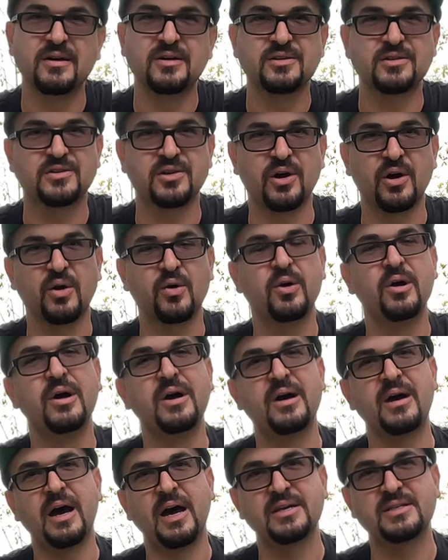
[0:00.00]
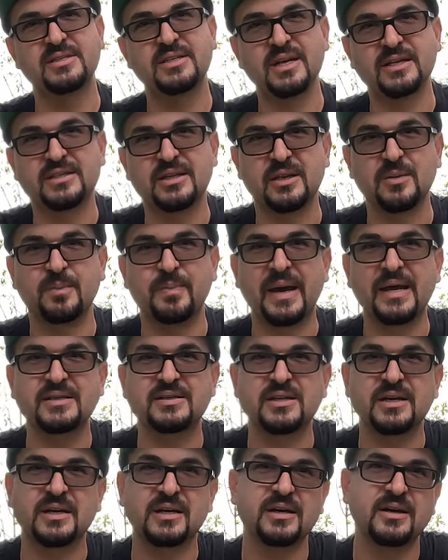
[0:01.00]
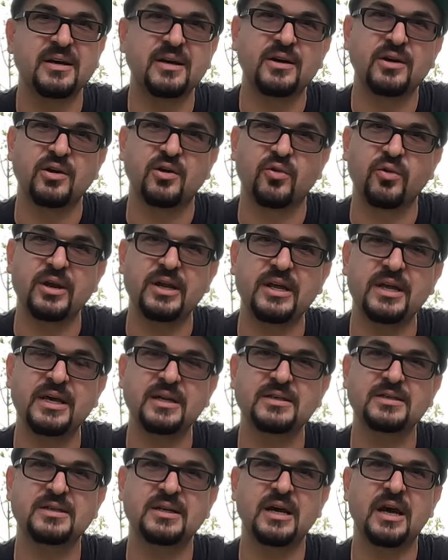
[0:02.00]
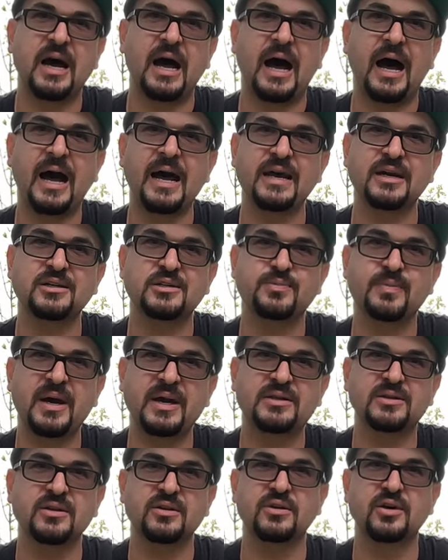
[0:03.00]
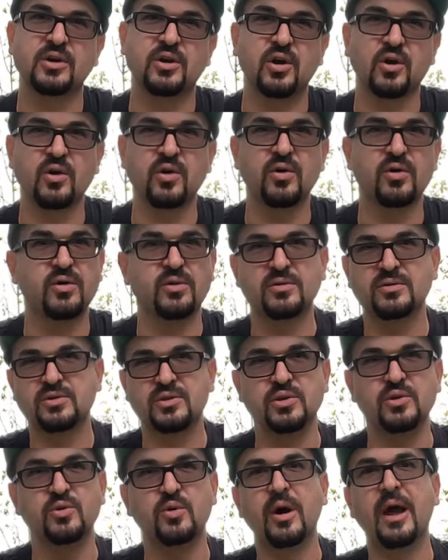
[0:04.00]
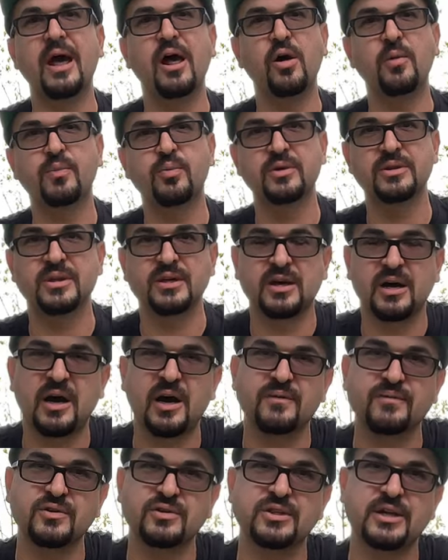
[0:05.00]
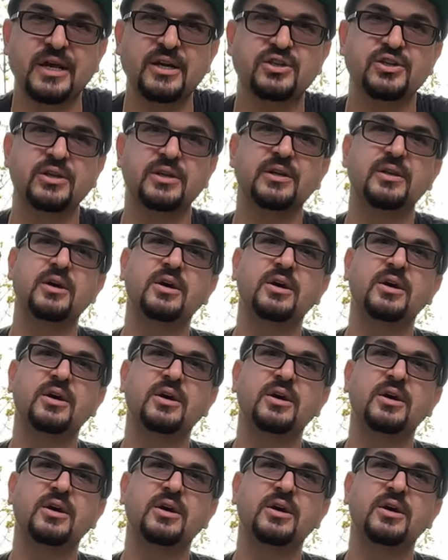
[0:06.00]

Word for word: So I stick to the basic greetings. I expect the girl to help with the conversation.